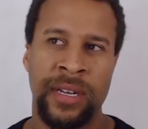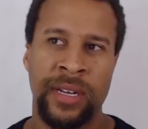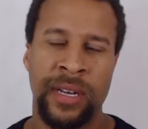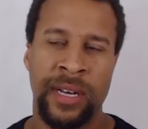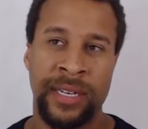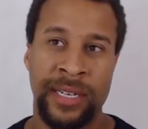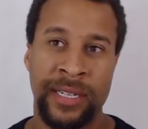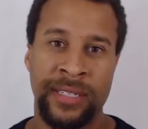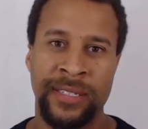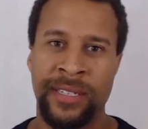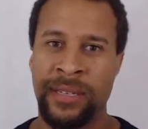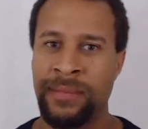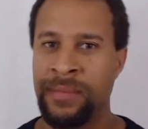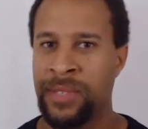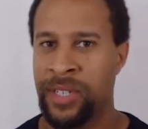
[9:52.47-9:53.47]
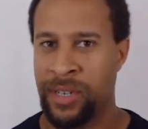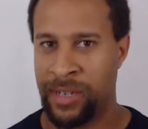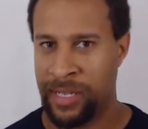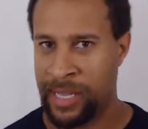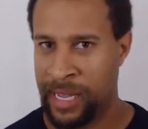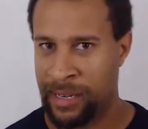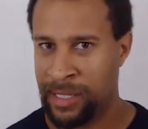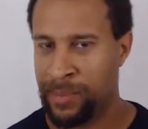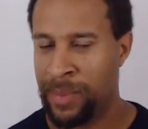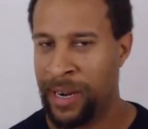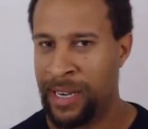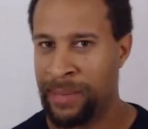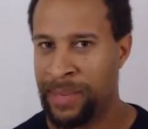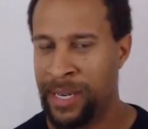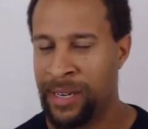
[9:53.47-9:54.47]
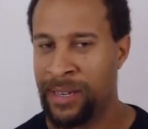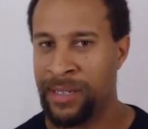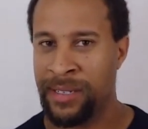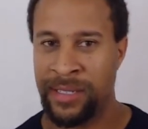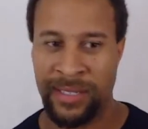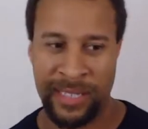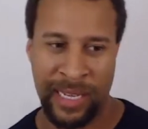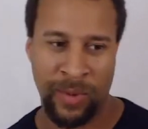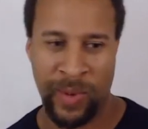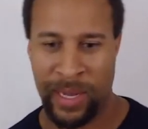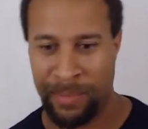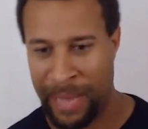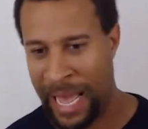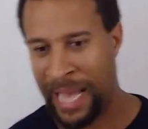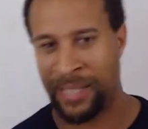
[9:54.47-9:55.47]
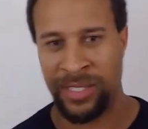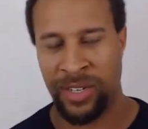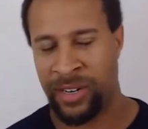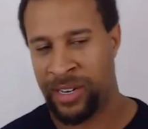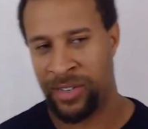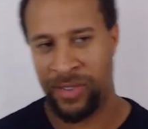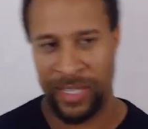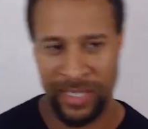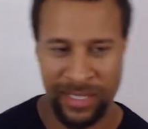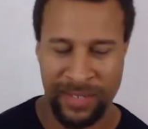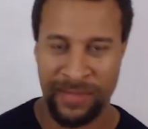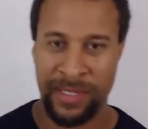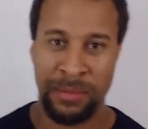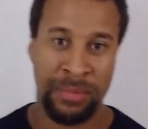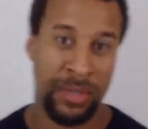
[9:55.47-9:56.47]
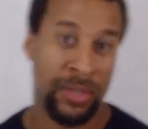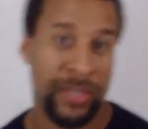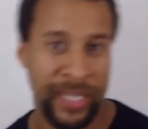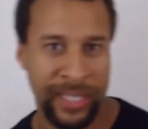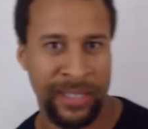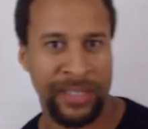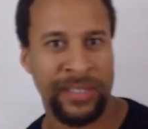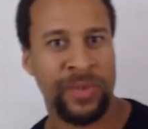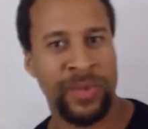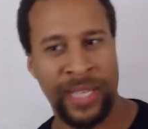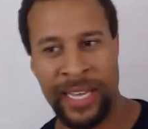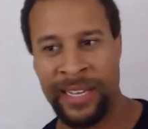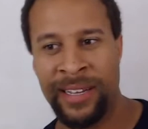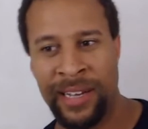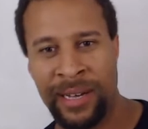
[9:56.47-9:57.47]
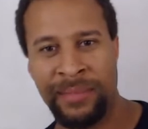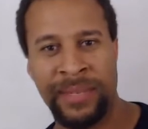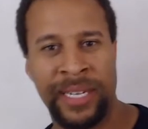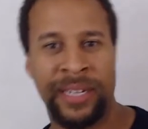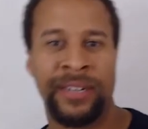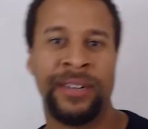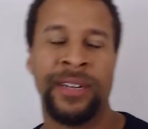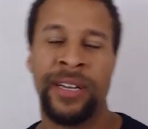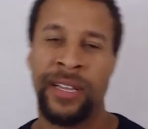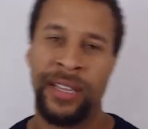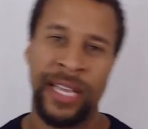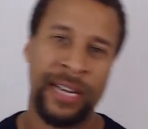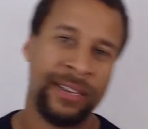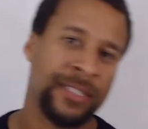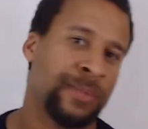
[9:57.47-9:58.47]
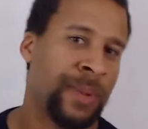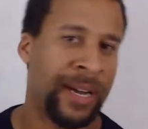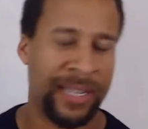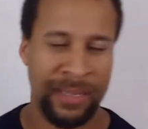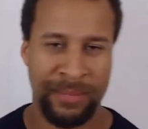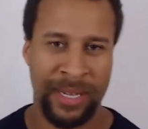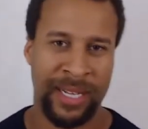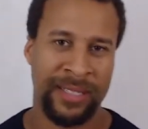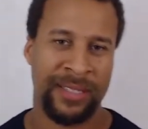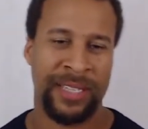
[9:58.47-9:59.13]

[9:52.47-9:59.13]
against them during their spawning period, the same way bass are aggressive to bluegills when they come near their spawning beds.